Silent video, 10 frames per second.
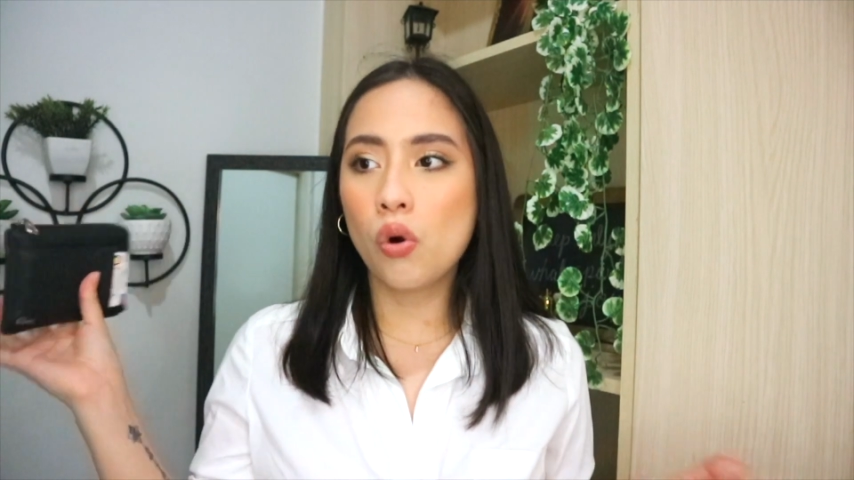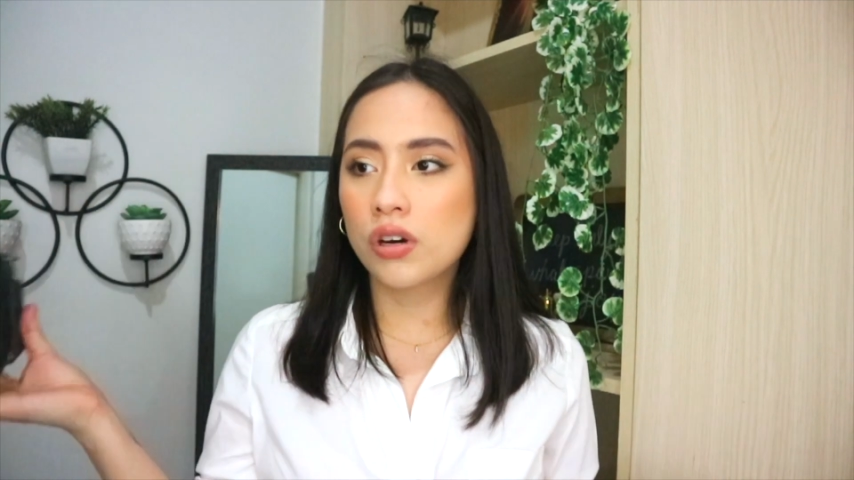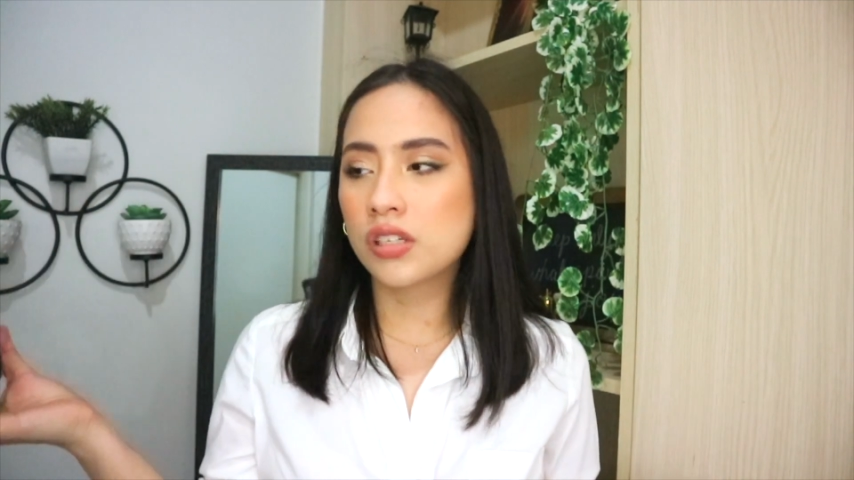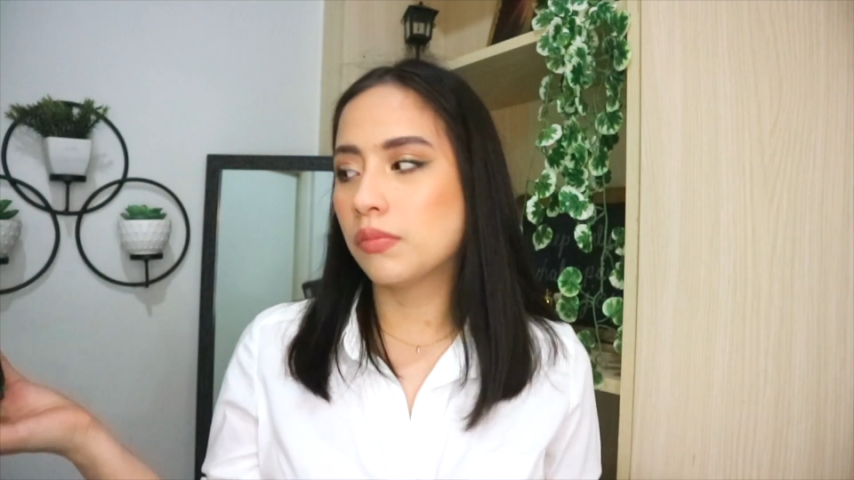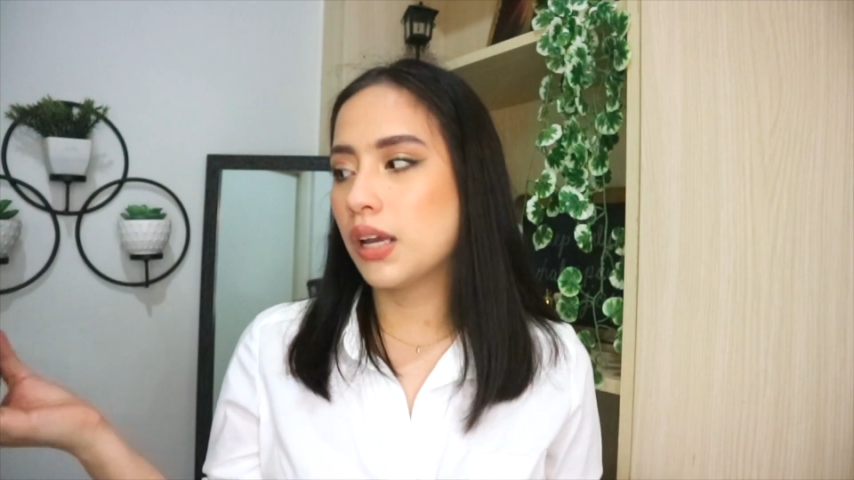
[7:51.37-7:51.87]

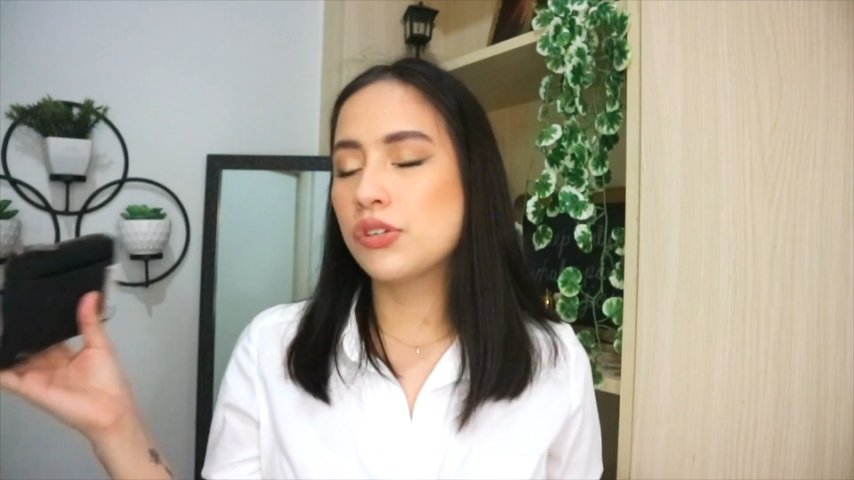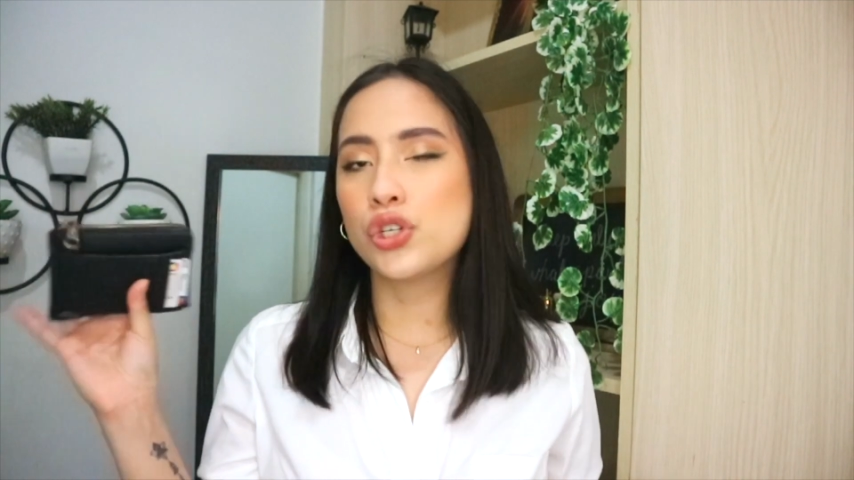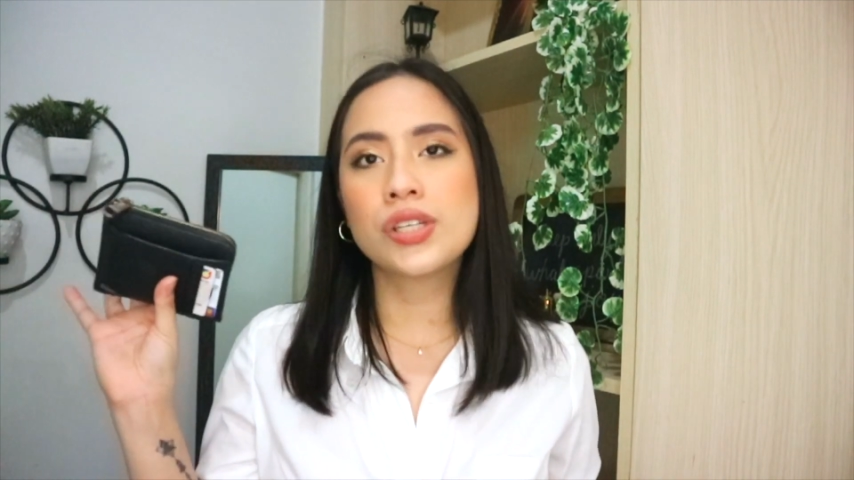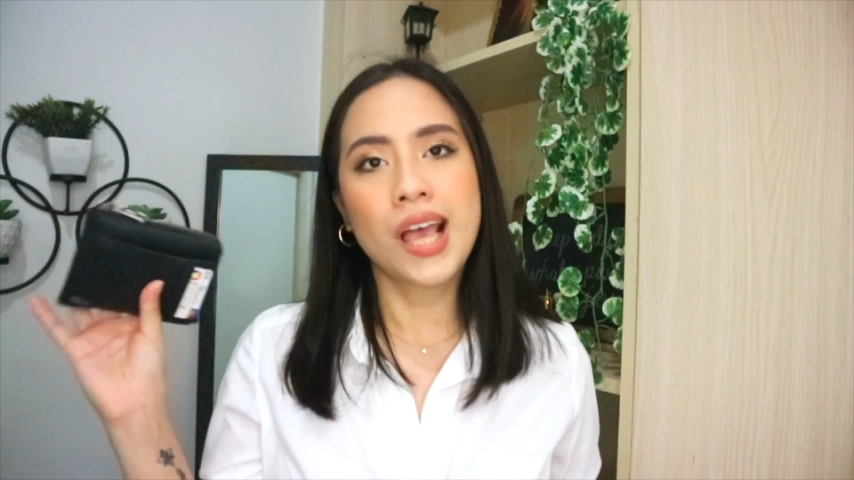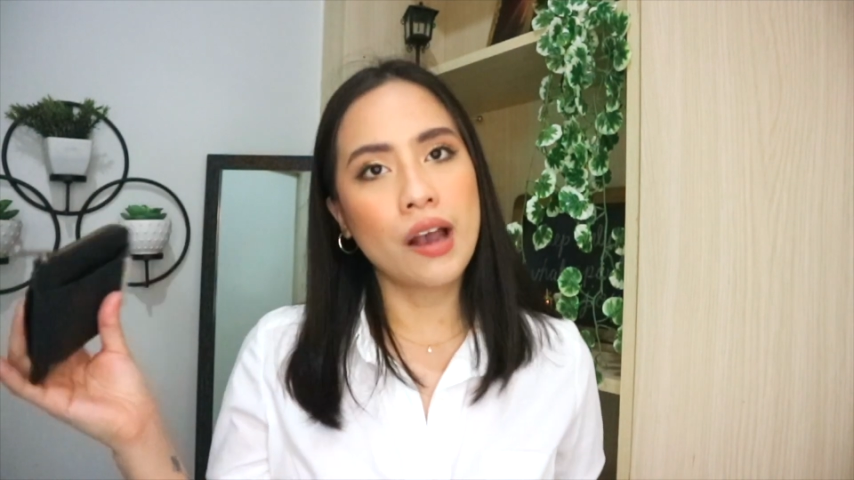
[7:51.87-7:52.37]
or sometimes I
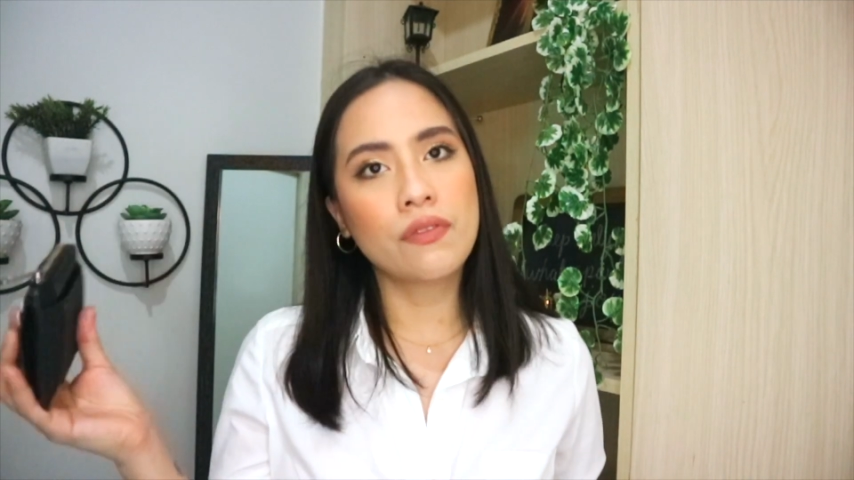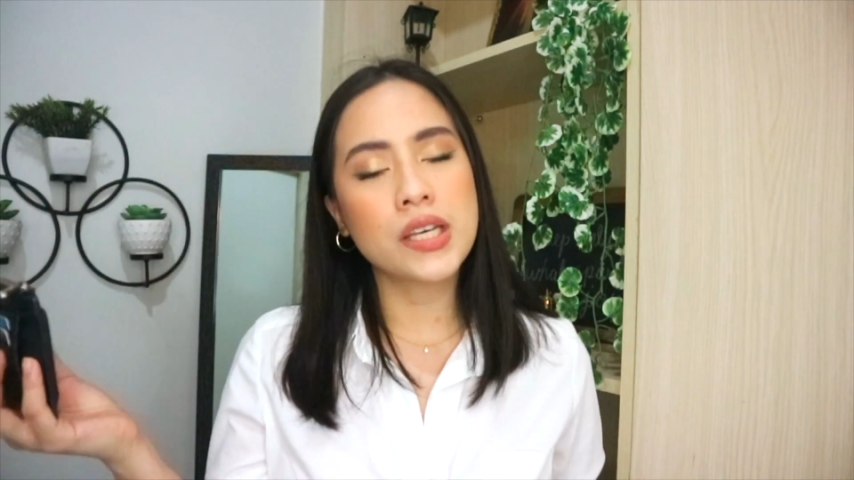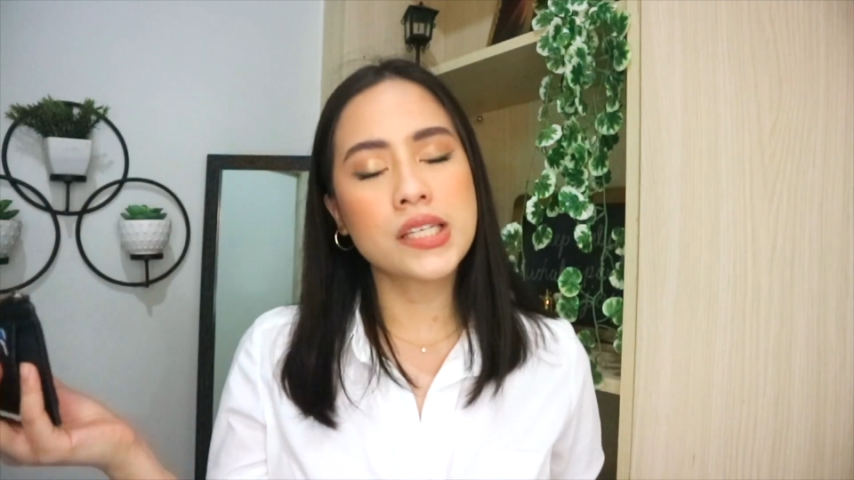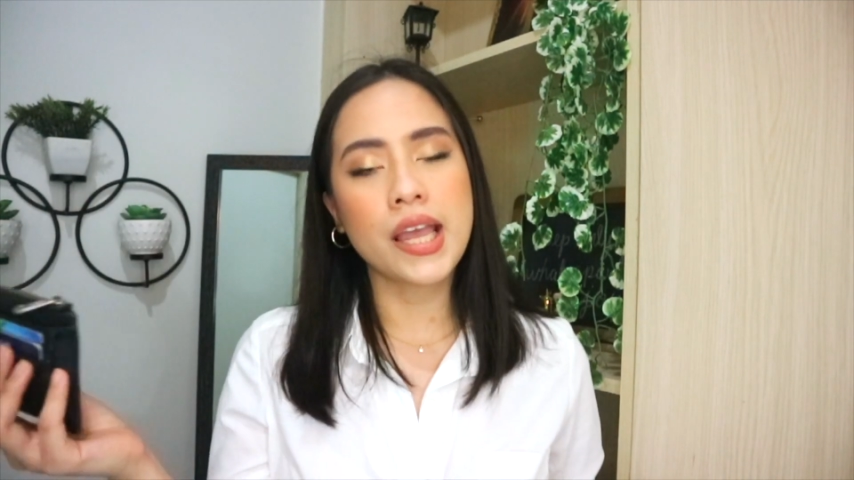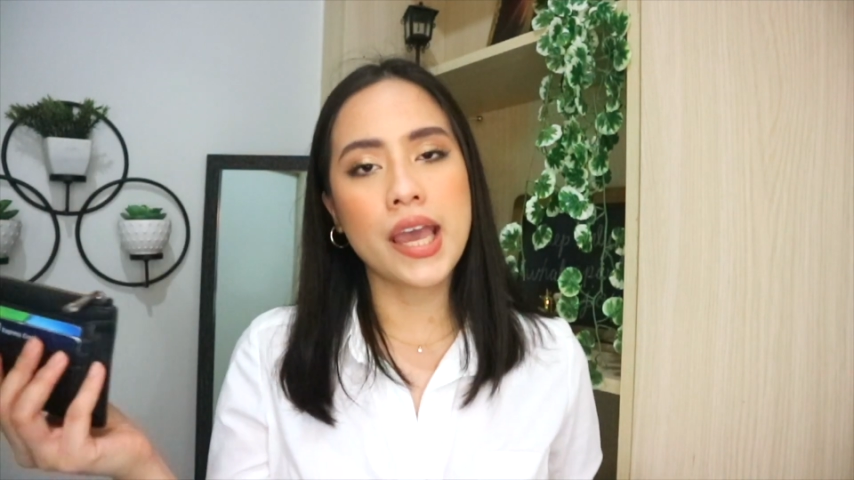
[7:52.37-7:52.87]
just have
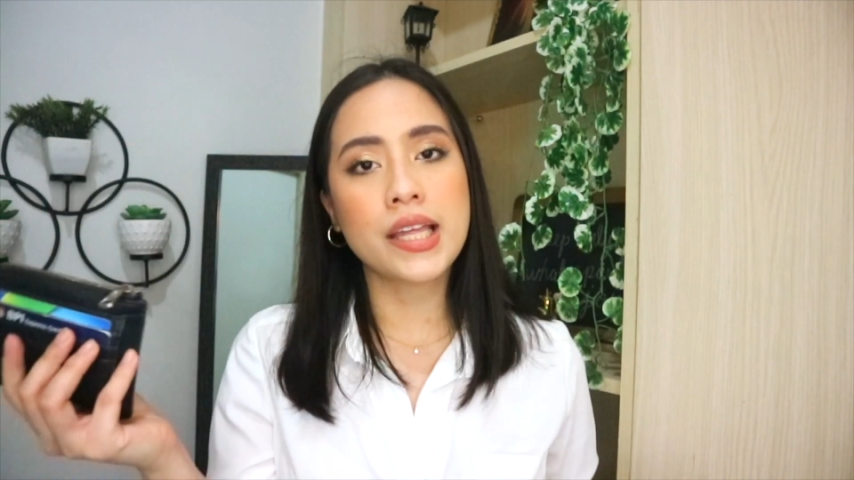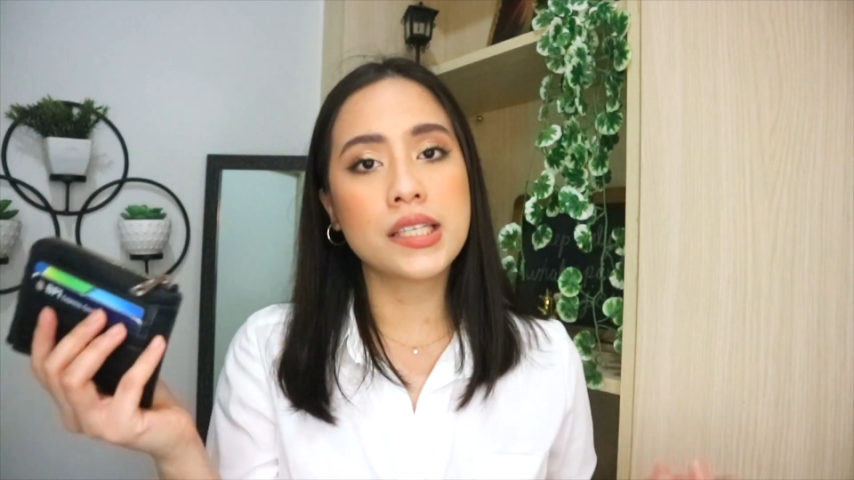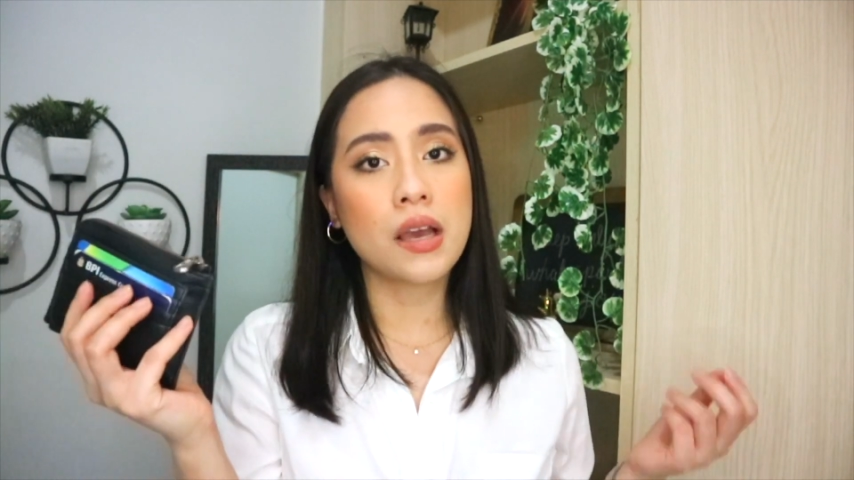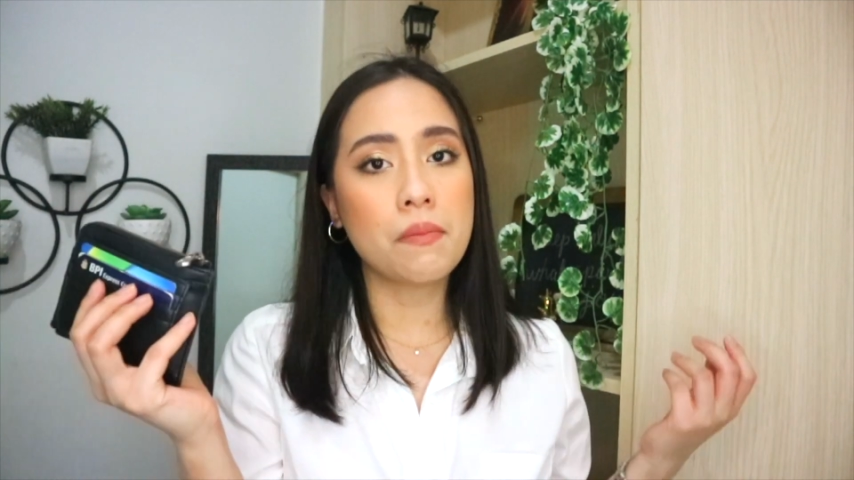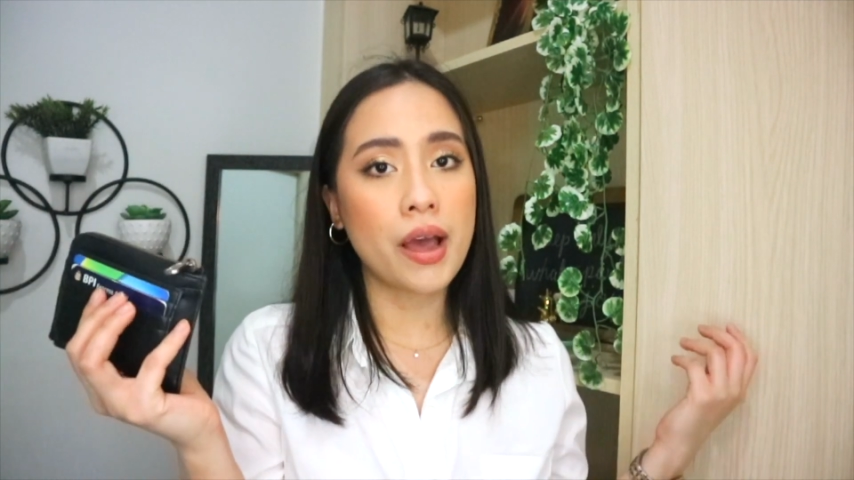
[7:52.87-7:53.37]
this
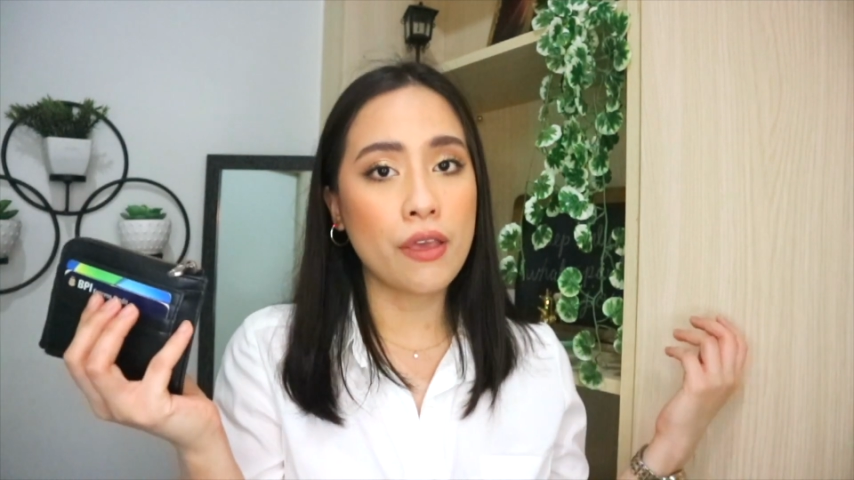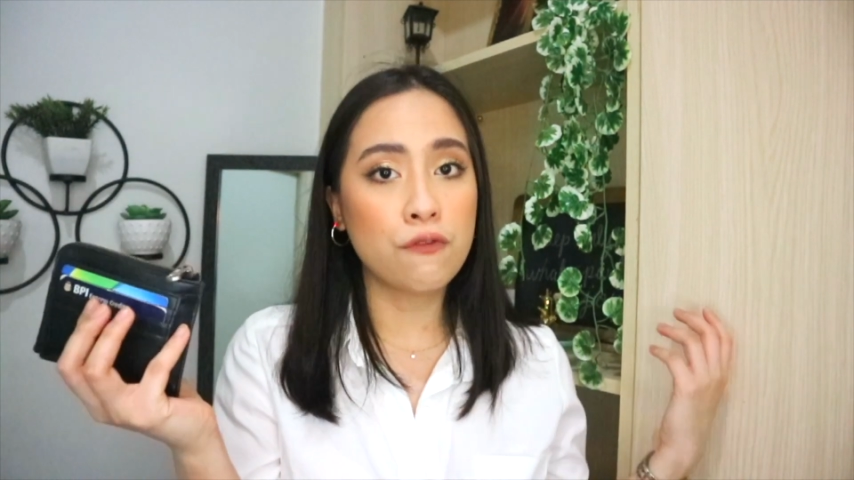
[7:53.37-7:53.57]
and my